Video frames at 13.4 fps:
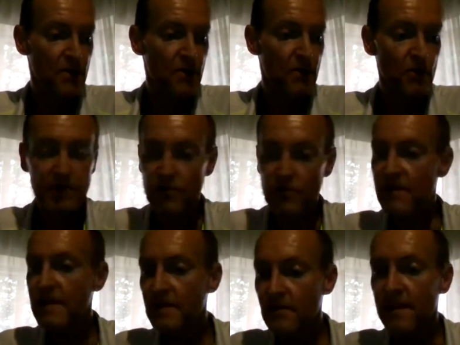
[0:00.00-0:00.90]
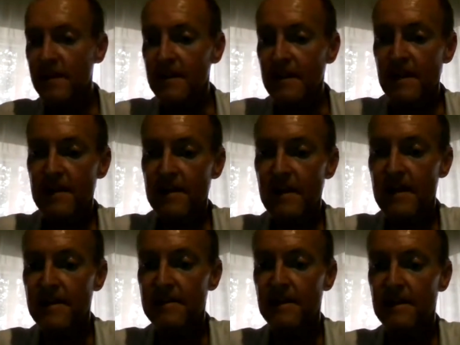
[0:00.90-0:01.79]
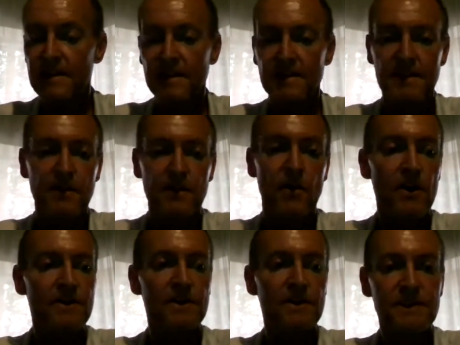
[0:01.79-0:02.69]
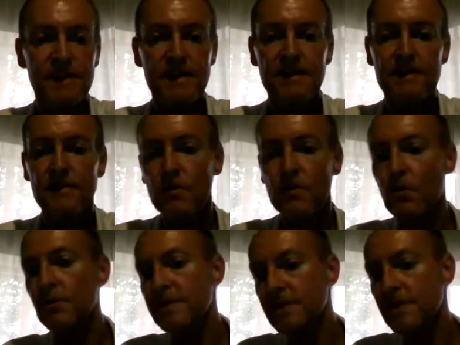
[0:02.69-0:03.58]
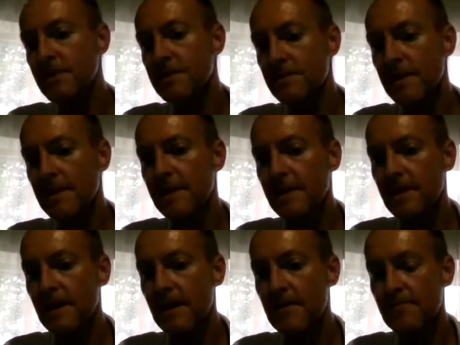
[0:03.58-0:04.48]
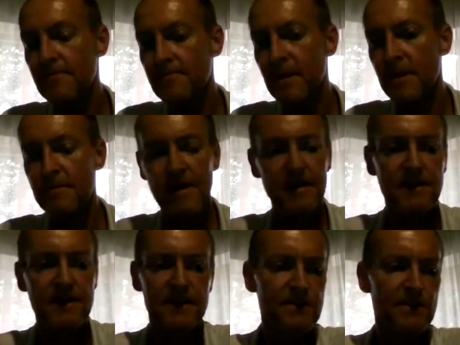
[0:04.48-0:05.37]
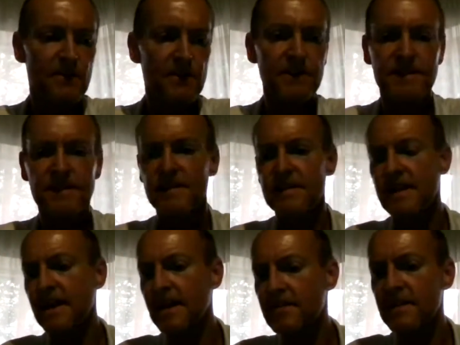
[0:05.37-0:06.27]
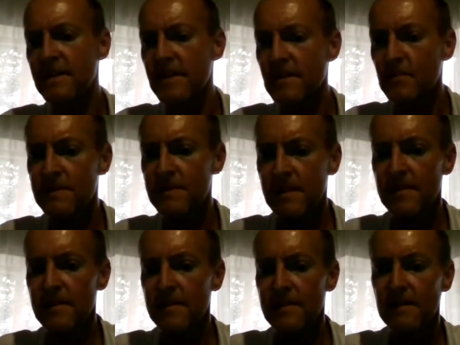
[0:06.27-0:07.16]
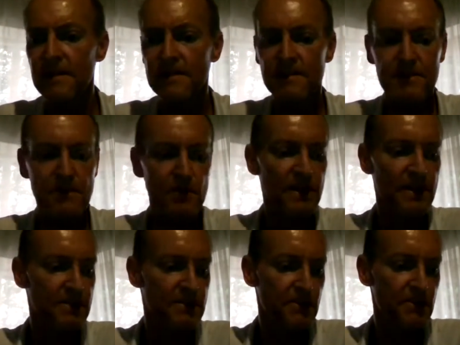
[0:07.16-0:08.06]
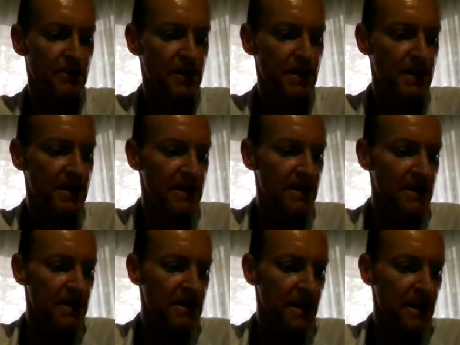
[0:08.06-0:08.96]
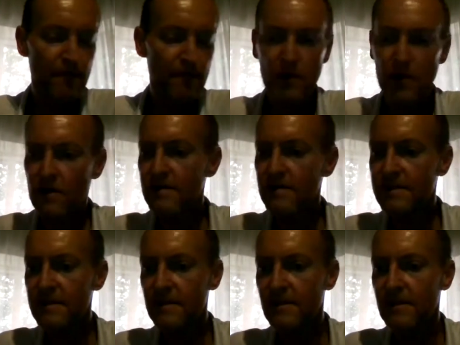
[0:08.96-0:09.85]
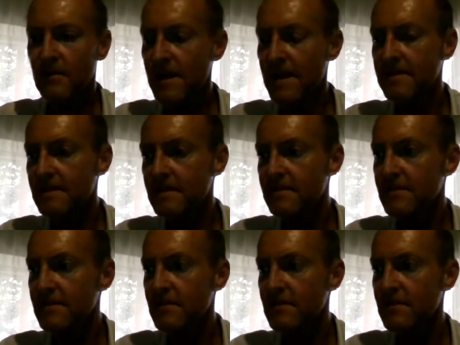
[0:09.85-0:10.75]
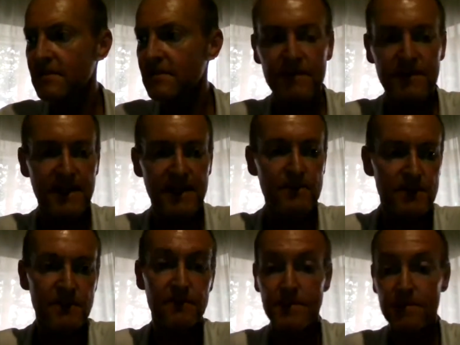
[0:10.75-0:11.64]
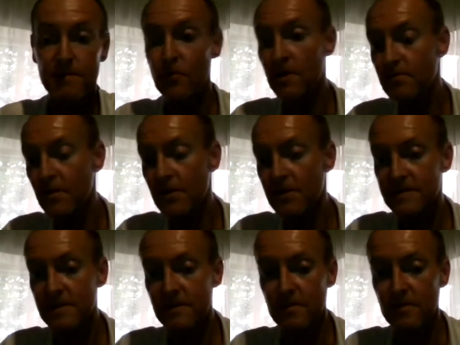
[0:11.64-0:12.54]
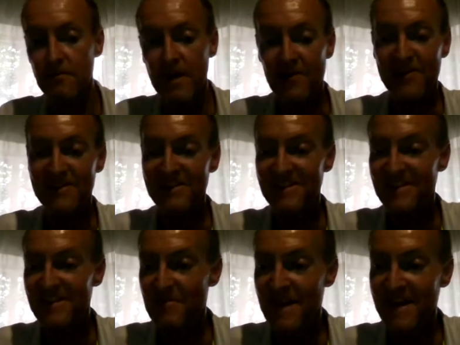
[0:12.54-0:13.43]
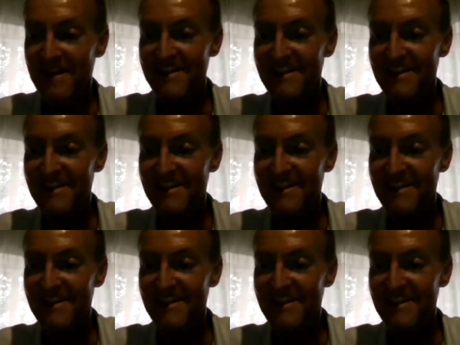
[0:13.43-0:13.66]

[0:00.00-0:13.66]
doing incorrectly. And his heart is in the cause, so to speak. Money and so on is a secondary thing altogether. Douglas is looking to have wrongs corrected, to sort of look after the interest of the smaller person in comparison to the banks,